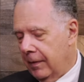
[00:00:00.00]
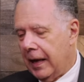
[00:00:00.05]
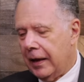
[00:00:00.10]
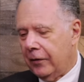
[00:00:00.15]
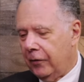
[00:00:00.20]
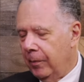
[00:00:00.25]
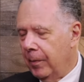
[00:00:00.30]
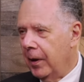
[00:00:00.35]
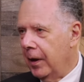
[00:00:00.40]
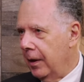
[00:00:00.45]

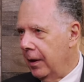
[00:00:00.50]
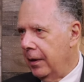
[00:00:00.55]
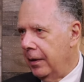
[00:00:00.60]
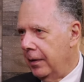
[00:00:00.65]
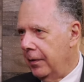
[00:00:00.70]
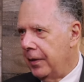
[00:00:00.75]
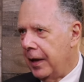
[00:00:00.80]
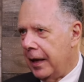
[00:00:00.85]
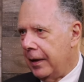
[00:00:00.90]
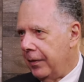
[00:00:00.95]
that's my
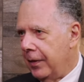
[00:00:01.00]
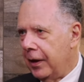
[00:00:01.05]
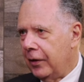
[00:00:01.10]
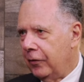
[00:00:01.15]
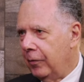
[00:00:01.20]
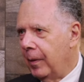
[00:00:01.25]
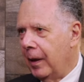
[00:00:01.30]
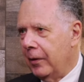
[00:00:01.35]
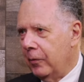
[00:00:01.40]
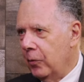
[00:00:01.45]
that
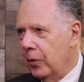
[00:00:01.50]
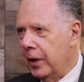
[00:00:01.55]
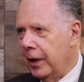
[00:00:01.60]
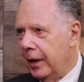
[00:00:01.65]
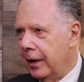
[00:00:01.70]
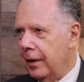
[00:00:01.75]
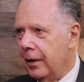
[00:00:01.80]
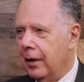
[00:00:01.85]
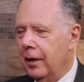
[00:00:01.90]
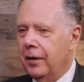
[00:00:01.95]
that's my
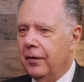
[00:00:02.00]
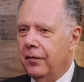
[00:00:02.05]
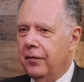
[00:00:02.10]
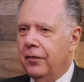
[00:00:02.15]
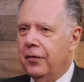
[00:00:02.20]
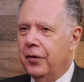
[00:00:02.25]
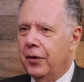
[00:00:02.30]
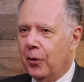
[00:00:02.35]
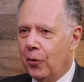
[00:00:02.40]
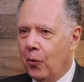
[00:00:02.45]
reading
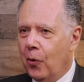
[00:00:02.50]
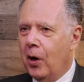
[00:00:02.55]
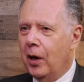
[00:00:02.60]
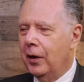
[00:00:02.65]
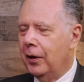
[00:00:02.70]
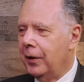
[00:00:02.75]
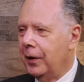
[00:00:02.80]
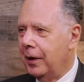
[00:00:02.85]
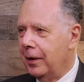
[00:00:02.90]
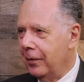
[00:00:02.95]
of the
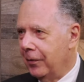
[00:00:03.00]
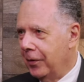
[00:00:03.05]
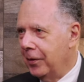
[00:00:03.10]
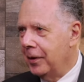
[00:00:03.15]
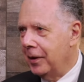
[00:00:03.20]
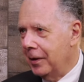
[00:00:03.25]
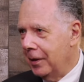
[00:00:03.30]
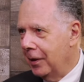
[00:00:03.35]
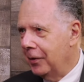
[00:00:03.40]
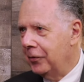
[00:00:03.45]
quality of
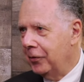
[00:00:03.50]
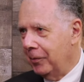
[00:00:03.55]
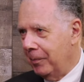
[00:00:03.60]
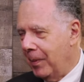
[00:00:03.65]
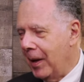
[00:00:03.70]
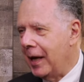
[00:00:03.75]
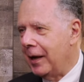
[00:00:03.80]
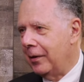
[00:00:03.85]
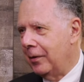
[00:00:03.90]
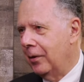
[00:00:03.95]
the
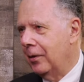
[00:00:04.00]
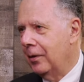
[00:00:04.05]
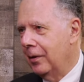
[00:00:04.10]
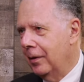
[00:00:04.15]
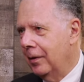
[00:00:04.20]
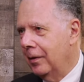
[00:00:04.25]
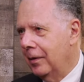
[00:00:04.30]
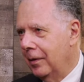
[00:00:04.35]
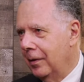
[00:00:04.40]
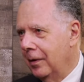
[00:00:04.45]
debate.
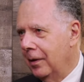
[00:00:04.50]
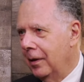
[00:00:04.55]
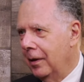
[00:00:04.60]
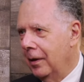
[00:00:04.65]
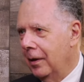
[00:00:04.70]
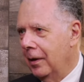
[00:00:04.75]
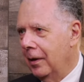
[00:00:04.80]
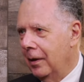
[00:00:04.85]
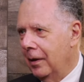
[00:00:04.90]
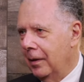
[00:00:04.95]

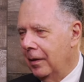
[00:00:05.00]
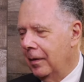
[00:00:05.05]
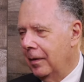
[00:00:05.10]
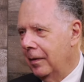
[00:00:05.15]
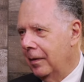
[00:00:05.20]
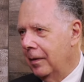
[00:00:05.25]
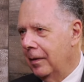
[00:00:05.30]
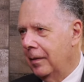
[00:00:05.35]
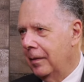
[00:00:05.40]
One